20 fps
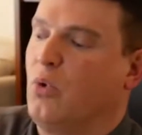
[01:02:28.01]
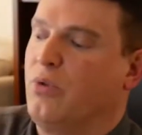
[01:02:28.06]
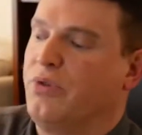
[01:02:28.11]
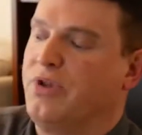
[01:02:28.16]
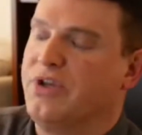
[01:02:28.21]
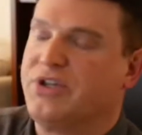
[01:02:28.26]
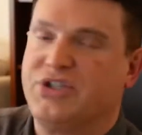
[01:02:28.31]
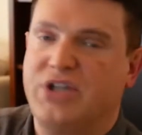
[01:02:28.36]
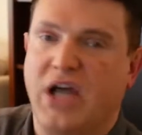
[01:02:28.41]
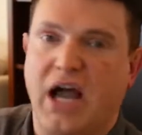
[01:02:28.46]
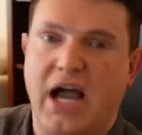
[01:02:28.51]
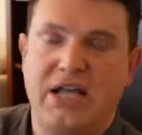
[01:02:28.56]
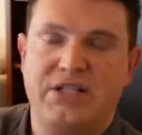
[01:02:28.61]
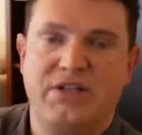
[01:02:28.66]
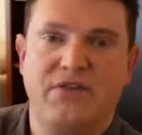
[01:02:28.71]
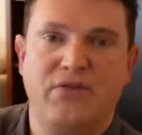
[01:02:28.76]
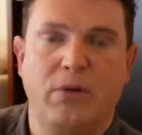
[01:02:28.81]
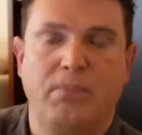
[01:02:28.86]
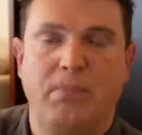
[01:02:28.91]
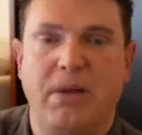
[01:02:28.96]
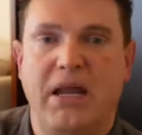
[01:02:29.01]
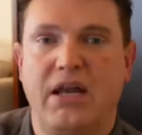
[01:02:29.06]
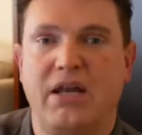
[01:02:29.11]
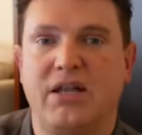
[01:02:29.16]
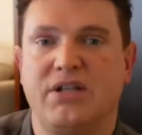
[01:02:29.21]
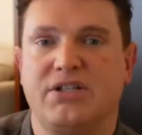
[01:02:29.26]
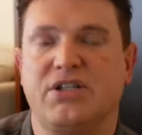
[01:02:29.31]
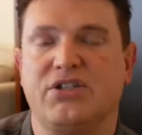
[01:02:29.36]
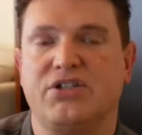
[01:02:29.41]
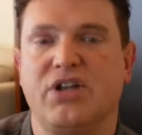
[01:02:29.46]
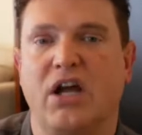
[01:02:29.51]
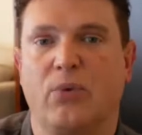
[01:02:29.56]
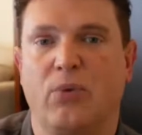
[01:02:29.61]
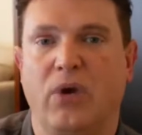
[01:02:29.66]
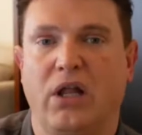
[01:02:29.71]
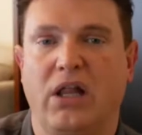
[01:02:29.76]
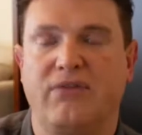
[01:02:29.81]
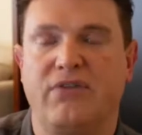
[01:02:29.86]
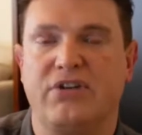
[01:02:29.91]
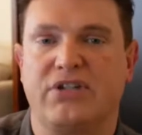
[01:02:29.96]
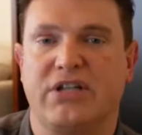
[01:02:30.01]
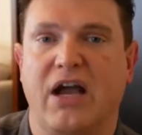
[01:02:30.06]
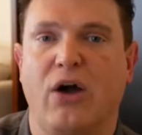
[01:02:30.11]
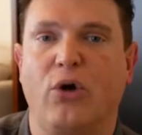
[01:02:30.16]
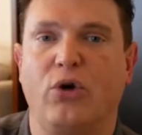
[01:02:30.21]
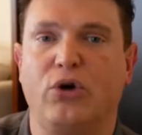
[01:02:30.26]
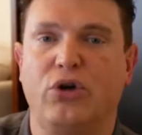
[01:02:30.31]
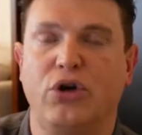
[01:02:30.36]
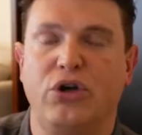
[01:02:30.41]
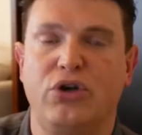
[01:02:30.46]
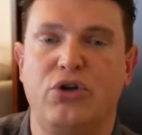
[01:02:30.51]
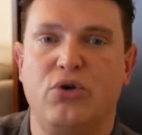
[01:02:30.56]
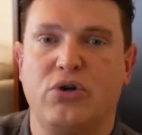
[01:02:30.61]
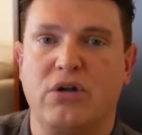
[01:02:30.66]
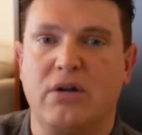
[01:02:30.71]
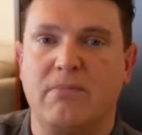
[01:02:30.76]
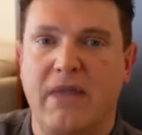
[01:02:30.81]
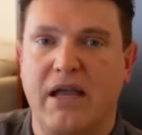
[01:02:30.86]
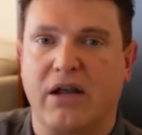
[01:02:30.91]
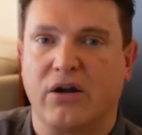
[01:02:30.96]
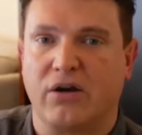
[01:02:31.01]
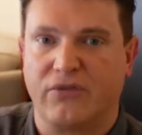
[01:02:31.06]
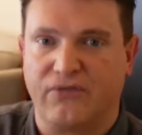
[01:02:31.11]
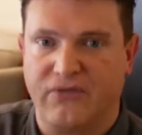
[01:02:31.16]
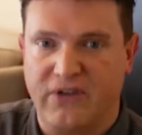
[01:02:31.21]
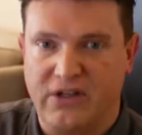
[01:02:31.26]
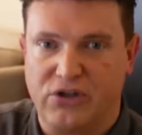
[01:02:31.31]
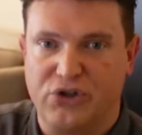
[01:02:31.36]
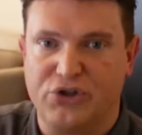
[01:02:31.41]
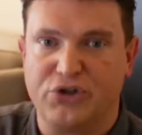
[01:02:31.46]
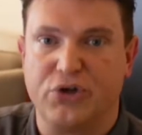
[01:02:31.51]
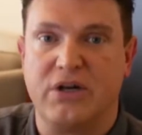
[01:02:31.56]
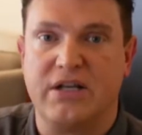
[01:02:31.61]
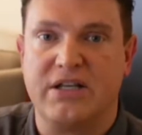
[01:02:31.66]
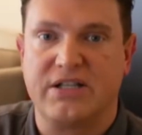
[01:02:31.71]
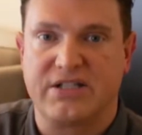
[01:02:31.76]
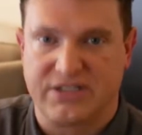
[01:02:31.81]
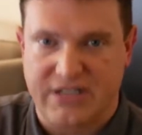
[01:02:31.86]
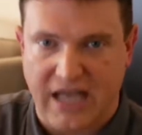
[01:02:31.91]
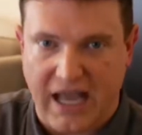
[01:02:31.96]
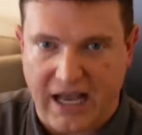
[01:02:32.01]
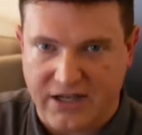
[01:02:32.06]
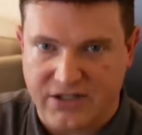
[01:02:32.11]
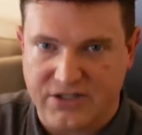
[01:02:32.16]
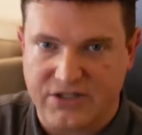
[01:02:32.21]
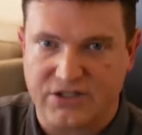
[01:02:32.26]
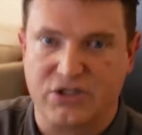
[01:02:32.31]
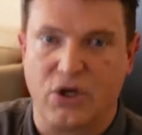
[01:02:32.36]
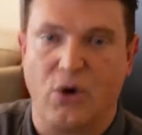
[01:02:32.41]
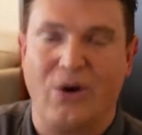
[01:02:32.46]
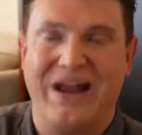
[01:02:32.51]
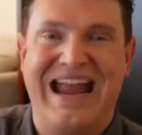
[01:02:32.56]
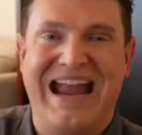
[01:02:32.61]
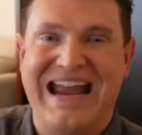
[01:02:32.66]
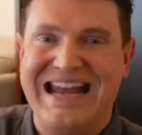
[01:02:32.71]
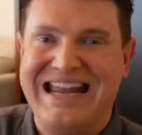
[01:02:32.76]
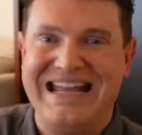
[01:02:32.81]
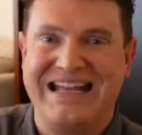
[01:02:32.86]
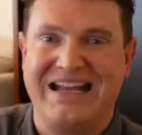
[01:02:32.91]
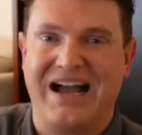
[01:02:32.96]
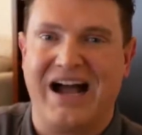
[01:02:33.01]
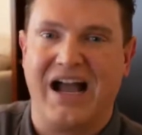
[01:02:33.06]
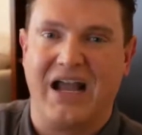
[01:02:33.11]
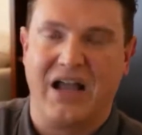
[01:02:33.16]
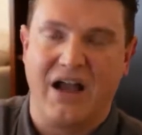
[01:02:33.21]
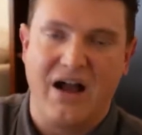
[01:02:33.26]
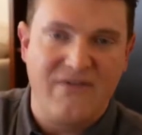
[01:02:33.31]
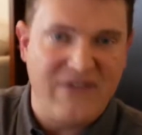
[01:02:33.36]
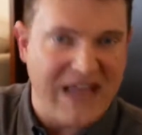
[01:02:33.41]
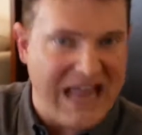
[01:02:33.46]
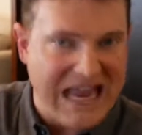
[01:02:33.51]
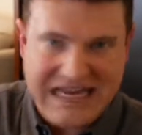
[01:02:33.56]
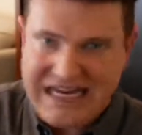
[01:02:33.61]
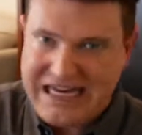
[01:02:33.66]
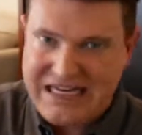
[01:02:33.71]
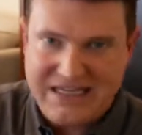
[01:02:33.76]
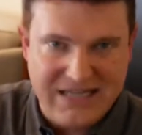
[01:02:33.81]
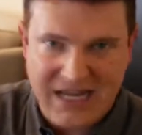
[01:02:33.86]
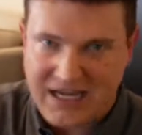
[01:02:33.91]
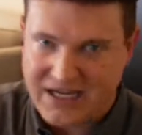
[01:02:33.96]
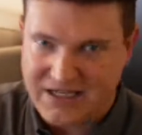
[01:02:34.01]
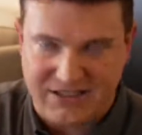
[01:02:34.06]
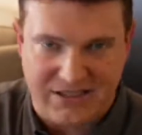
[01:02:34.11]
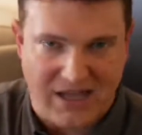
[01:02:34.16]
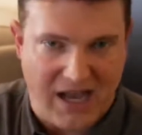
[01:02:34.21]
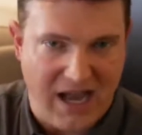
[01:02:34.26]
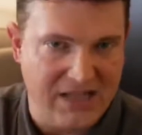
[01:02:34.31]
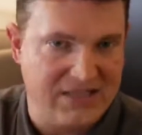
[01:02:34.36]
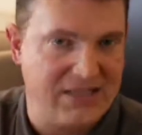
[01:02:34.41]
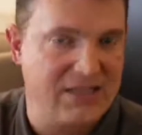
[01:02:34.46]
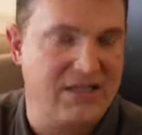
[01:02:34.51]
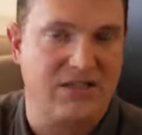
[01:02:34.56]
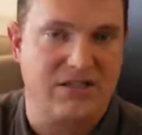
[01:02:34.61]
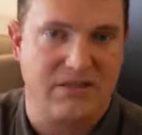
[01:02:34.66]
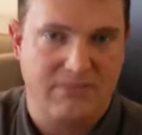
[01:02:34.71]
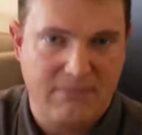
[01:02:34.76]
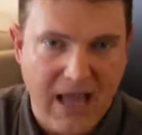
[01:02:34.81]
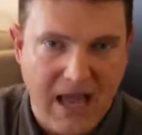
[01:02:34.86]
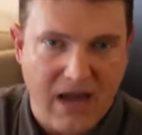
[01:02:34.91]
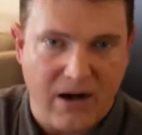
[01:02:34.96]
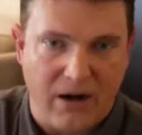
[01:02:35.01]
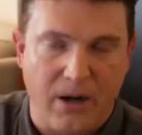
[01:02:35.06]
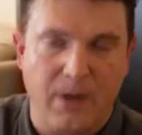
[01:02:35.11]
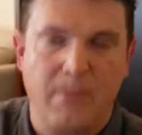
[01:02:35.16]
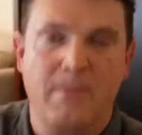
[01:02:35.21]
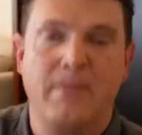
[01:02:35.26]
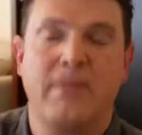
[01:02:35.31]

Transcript: The size of your penis is not relevant to how good you can make her feel during sex. So any guy of any dick size, it doesn't matter.